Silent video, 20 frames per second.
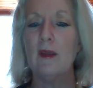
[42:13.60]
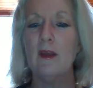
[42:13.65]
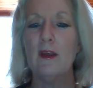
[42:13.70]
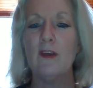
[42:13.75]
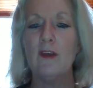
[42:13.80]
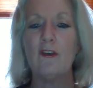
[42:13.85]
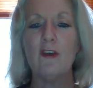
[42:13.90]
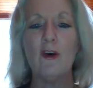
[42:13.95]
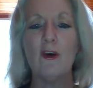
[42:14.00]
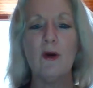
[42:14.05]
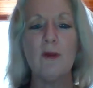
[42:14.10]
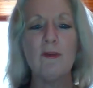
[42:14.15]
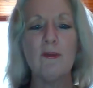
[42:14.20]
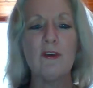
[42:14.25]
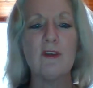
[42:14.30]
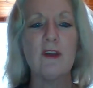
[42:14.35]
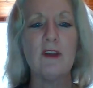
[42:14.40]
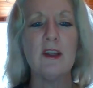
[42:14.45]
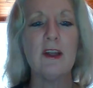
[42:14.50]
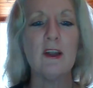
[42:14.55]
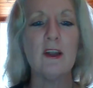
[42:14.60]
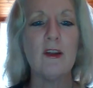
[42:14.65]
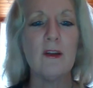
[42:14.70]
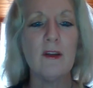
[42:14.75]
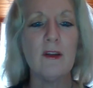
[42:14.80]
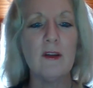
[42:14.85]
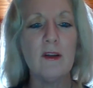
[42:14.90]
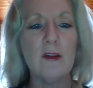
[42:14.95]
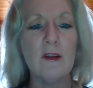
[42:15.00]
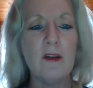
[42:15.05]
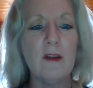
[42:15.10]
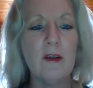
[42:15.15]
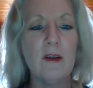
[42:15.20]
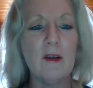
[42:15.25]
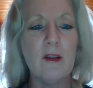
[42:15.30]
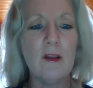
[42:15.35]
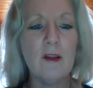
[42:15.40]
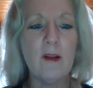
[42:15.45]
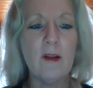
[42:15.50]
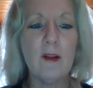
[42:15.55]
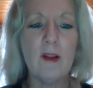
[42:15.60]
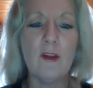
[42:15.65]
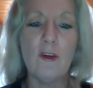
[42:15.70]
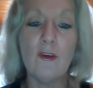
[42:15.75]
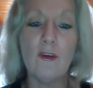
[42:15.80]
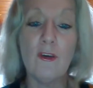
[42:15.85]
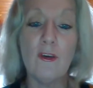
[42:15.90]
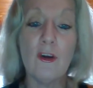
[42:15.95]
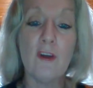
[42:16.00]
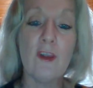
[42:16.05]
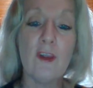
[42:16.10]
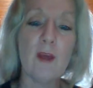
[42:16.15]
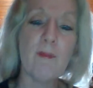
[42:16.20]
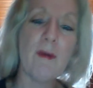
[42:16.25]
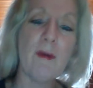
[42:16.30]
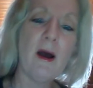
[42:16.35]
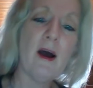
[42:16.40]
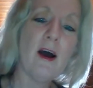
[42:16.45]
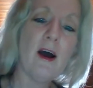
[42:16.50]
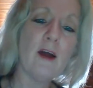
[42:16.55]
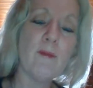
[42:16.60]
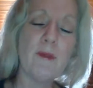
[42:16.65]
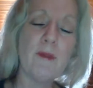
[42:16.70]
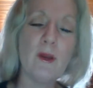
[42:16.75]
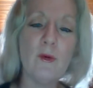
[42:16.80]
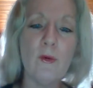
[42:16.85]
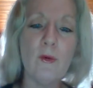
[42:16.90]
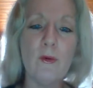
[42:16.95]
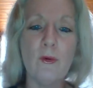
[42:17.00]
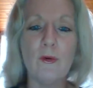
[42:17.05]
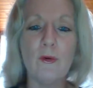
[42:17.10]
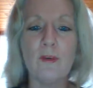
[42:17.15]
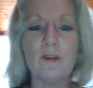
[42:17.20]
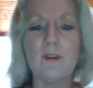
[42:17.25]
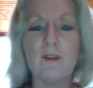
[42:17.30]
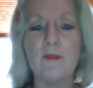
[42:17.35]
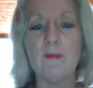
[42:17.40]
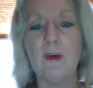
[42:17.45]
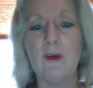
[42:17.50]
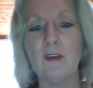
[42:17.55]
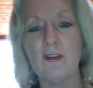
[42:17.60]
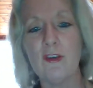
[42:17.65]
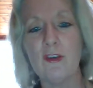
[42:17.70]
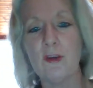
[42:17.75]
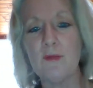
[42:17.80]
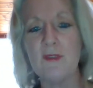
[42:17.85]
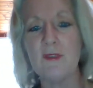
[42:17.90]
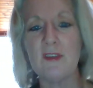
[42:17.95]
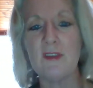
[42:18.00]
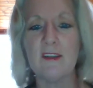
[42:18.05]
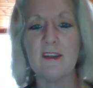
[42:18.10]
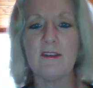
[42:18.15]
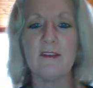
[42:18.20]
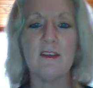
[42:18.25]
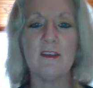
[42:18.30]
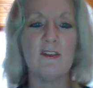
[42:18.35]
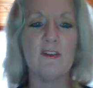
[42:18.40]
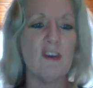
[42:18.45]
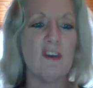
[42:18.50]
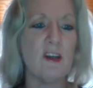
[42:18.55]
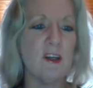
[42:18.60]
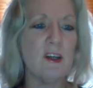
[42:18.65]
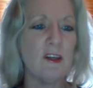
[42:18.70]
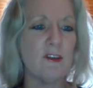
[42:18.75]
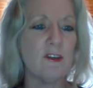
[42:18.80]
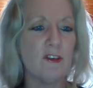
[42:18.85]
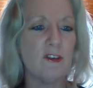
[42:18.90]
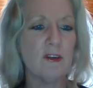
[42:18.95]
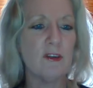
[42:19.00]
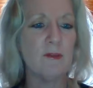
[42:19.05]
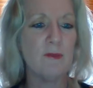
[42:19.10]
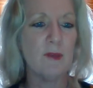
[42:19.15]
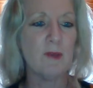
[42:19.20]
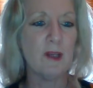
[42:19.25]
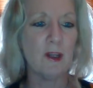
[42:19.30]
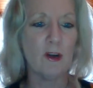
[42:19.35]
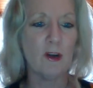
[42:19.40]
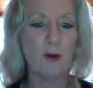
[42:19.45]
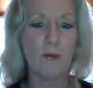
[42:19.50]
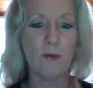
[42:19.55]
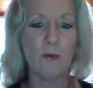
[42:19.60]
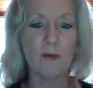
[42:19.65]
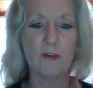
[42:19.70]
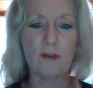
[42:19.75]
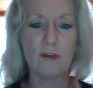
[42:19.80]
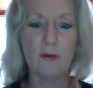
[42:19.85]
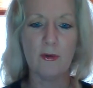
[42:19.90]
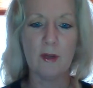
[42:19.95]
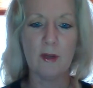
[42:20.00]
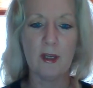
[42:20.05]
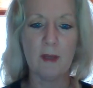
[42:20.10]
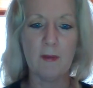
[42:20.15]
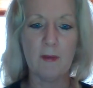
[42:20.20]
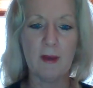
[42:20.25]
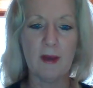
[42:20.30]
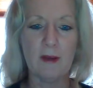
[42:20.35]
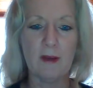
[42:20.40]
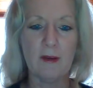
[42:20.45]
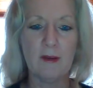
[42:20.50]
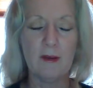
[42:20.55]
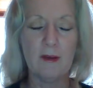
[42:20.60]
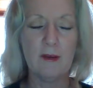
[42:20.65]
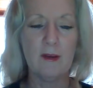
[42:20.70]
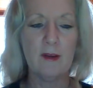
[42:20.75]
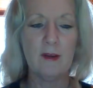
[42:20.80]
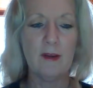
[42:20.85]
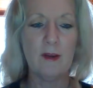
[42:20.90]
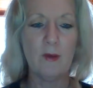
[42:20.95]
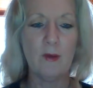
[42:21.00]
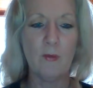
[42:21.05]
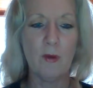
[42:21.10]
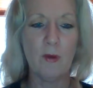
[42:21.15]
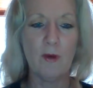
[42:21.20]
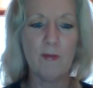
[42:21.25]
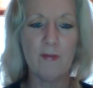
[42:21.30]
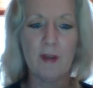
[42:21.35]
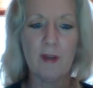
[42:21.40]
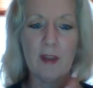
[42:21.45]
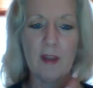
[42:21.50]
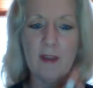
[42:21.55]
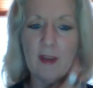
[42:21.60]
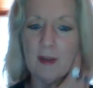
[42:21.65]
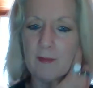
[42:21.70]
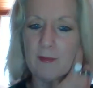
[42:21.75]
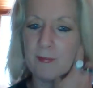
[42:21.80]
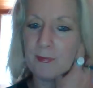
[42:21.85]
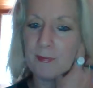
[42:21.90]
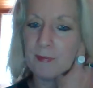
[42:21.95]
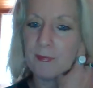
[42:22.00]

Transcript: So I'm just letting you know that part because my circumstance did change and I was talking about welfare then.